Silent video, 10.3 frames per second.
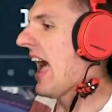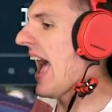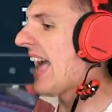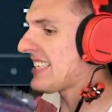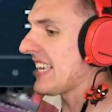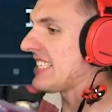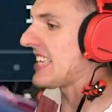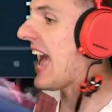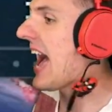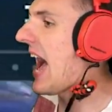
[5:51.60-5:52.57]

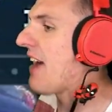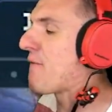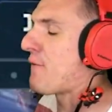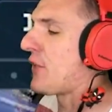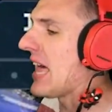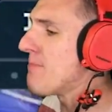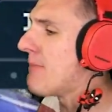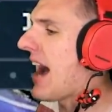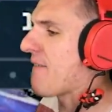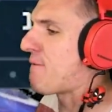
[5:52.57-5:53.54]
S's. Yeah, I flip
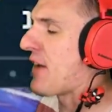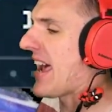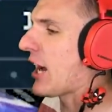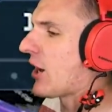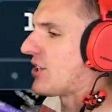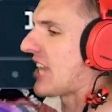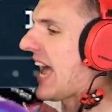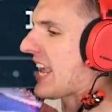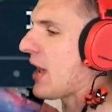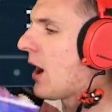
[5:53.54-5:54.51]
my fingers
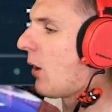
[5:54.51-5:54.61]
at you.